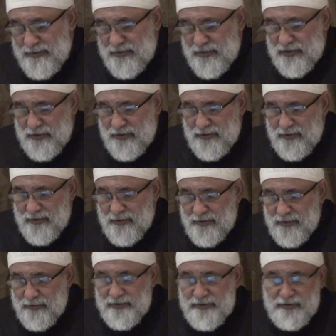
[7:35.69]

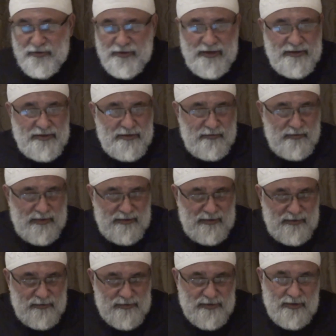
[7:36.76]
So there was an occasion
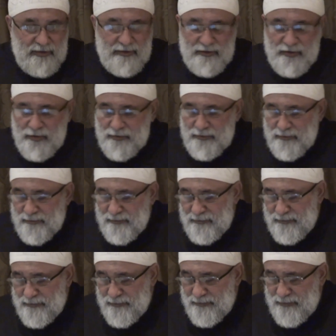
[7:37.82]
when he was all alone,
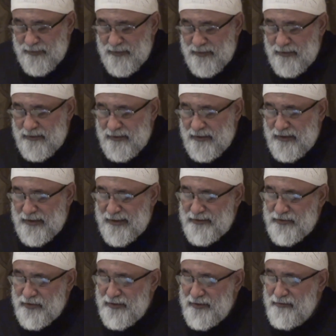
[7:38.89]
and I
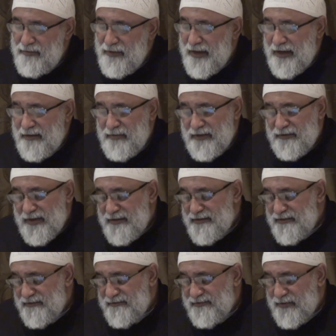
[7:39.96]
told him, may I be
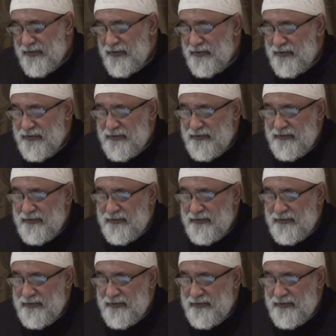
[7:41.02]
ransom for you?